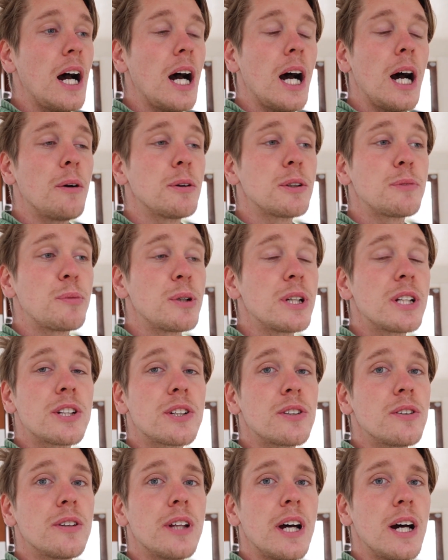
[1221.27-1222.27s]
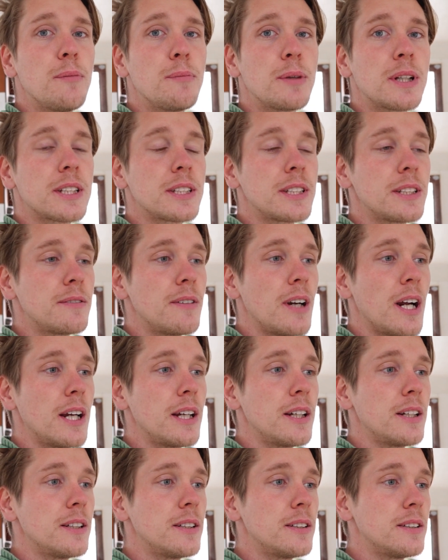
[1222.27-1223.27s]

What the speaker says: I was pretty sure that I mixed it right.